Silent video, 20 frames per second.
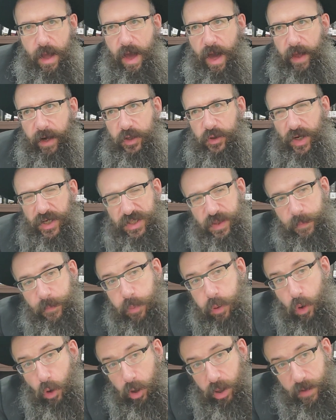and it tries to
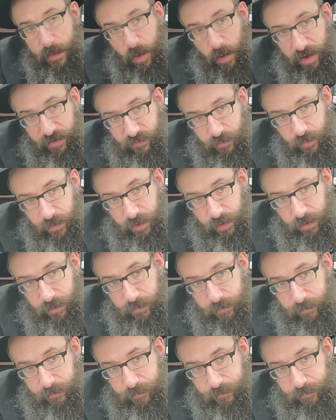pull him away from there.
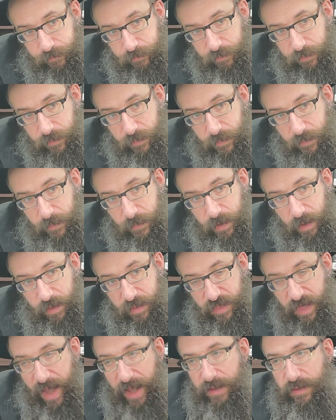
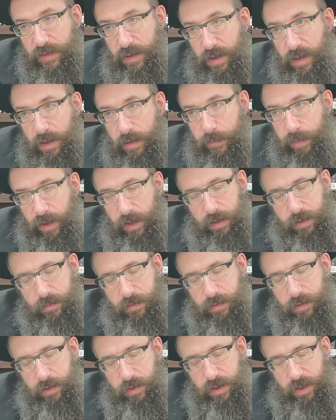It
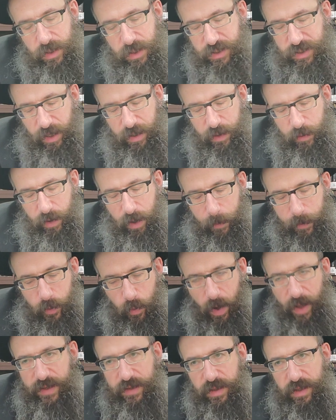would
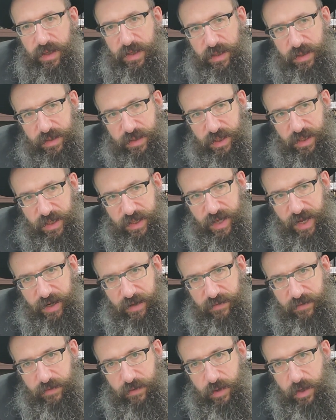want to
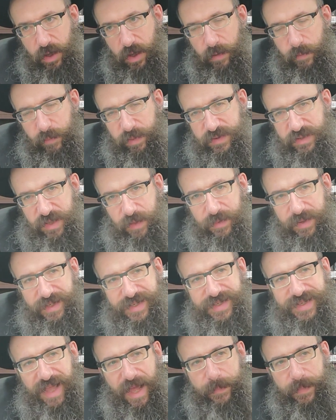connect, but
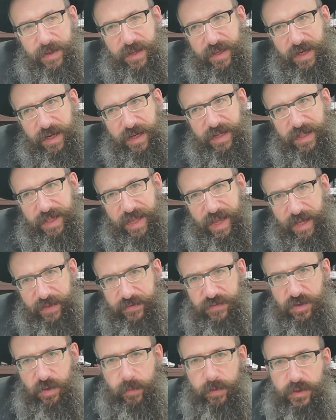something's stopping it and it can't.
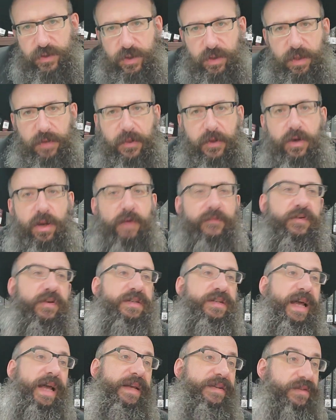So much so that the Navi
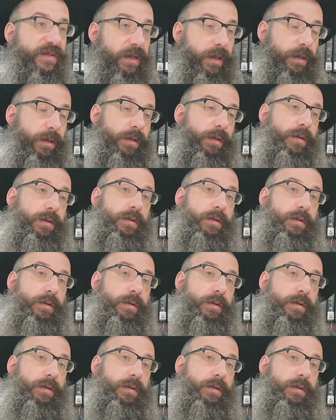is asking,